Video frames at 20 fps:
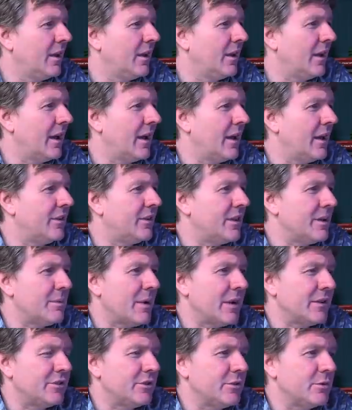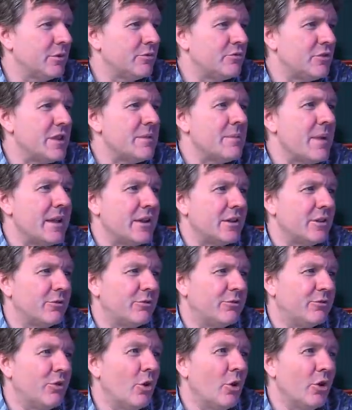uh, they might do a remake of
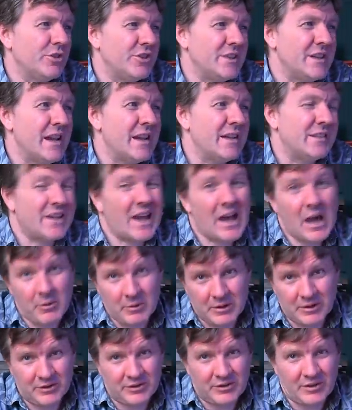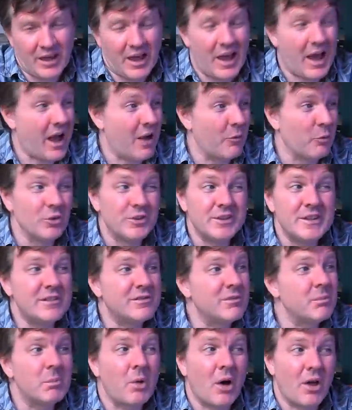forty-eight hours. I wouldn't
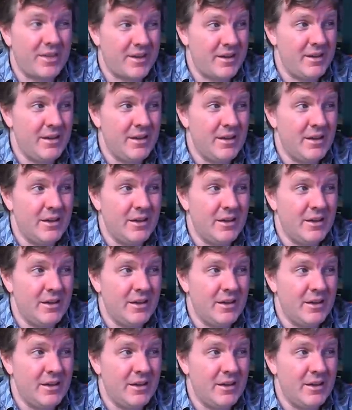even bother.